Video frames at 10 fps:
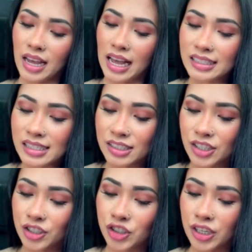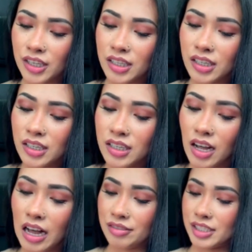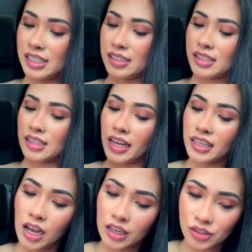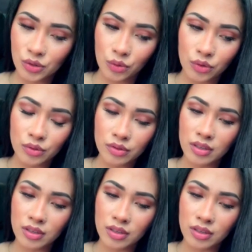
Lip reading: esthetician, obviously side hustle.